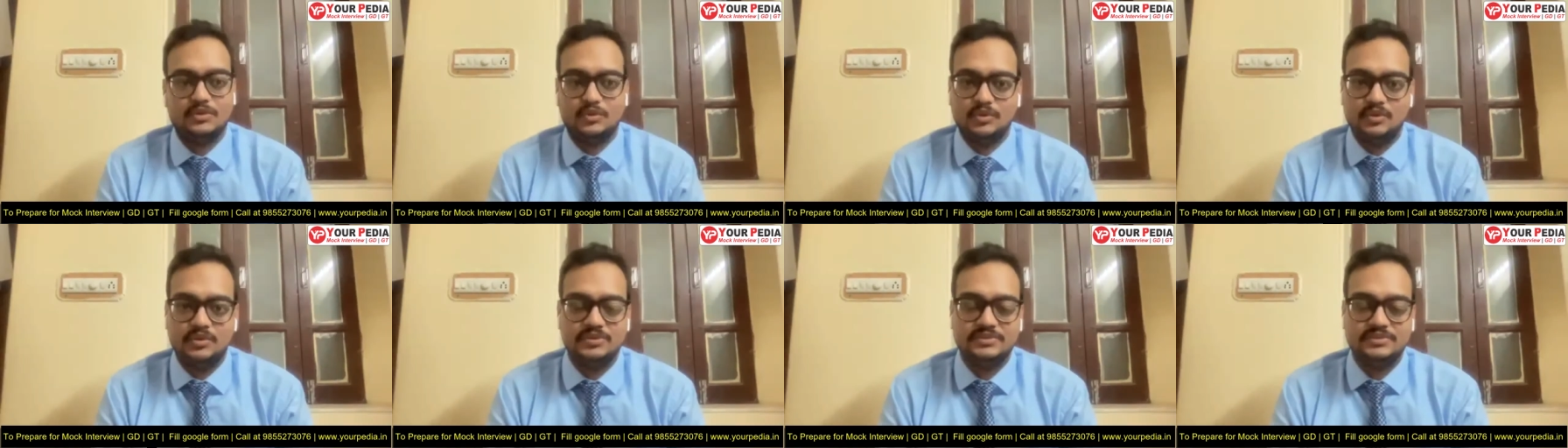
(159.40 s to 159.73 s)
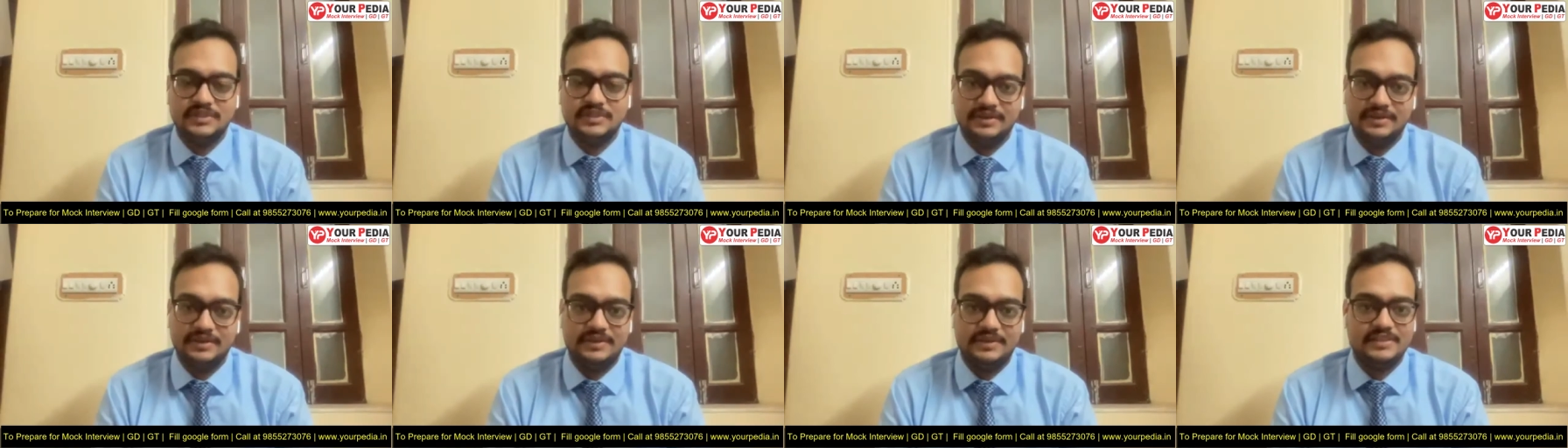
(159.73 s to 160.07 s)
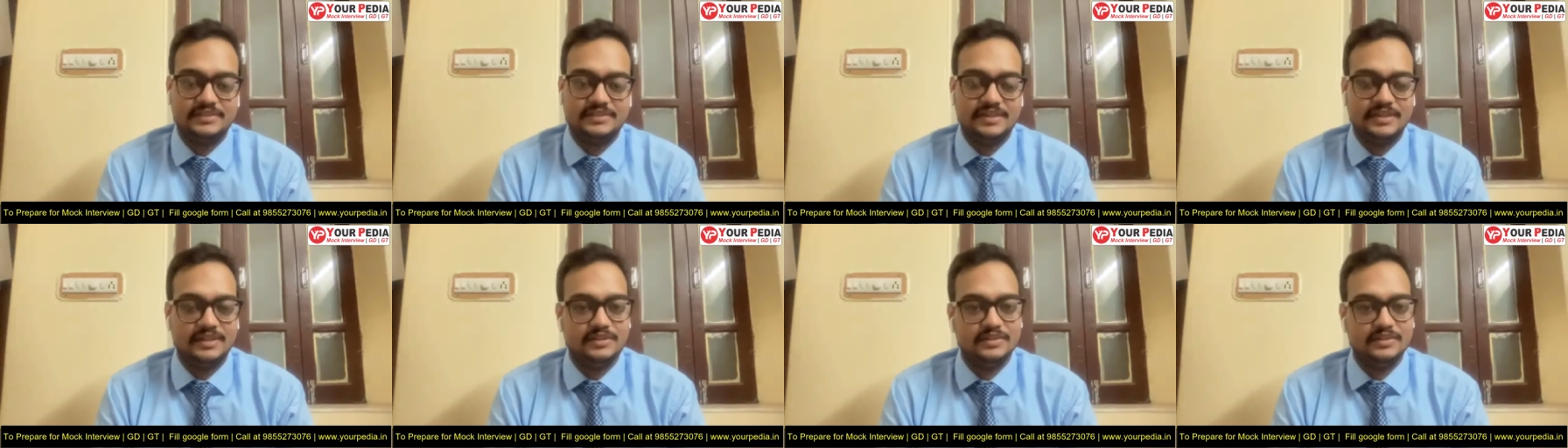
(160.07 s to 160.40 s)
sir. Quotes,
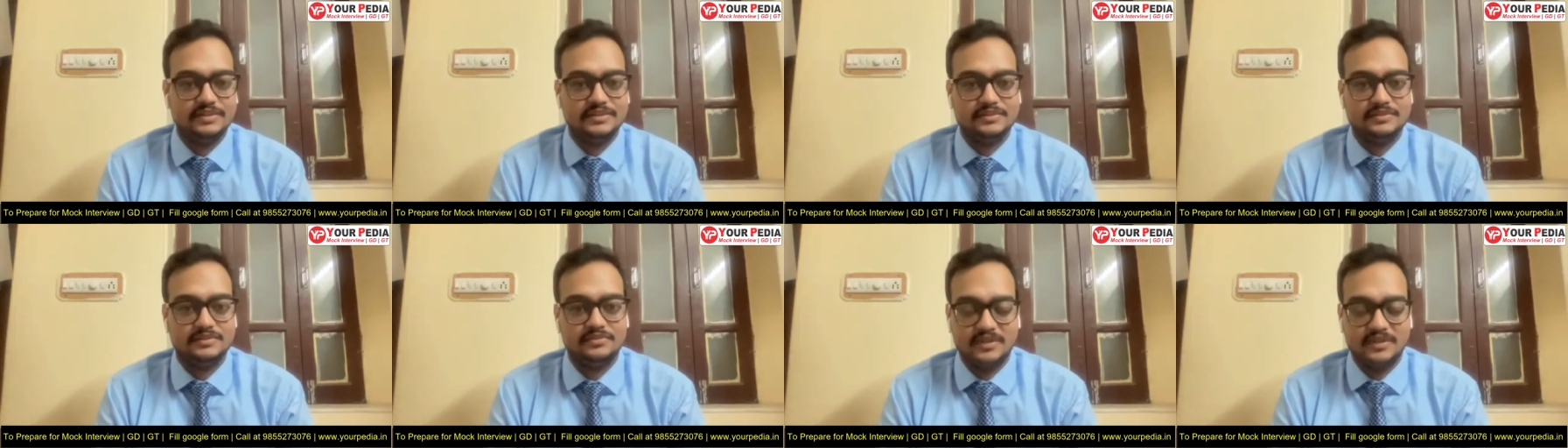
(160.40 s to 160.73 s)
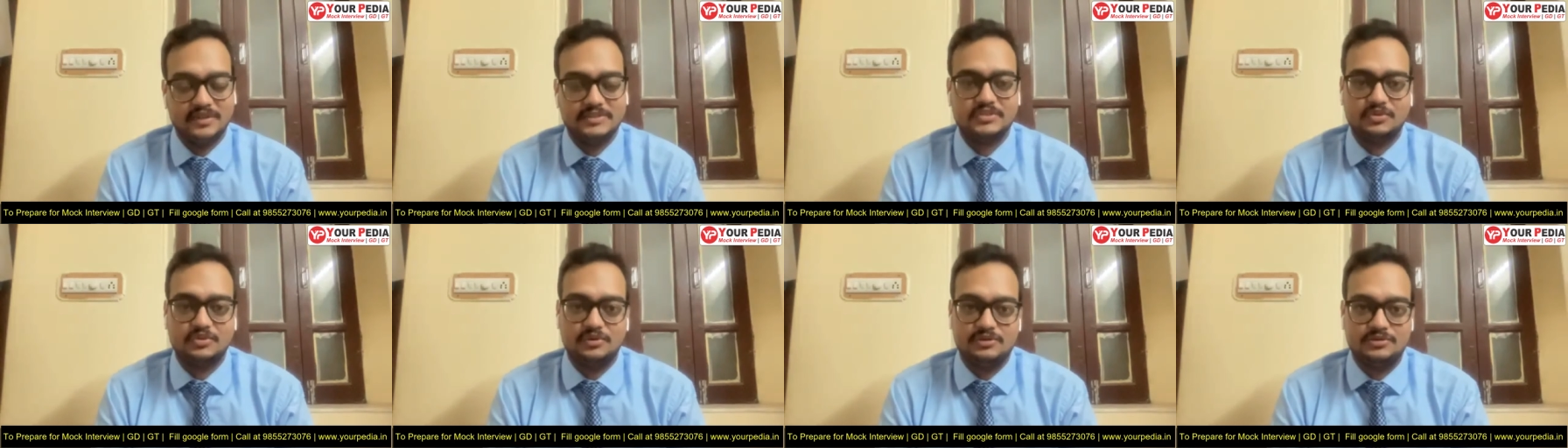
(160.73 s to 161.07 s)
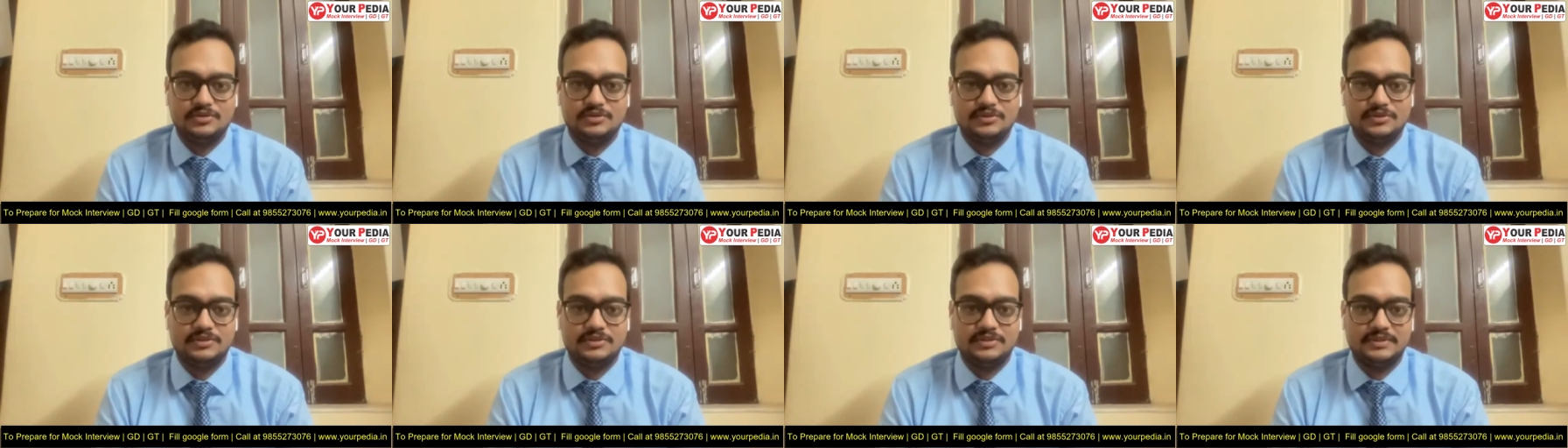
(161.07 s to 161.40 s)
sentences, and words
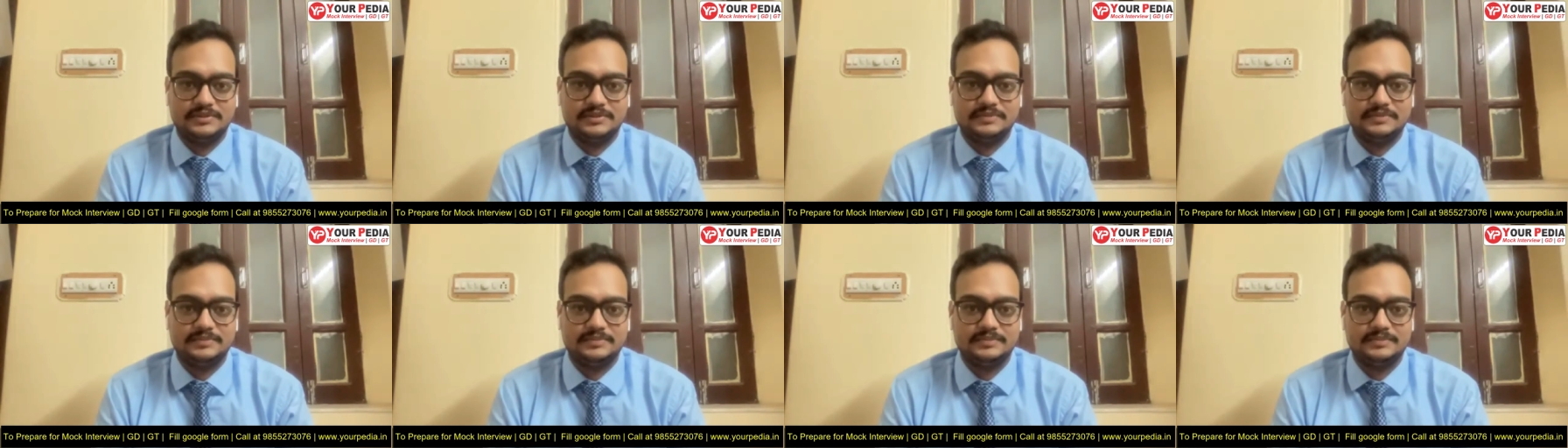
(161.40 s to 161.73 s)
also, sir.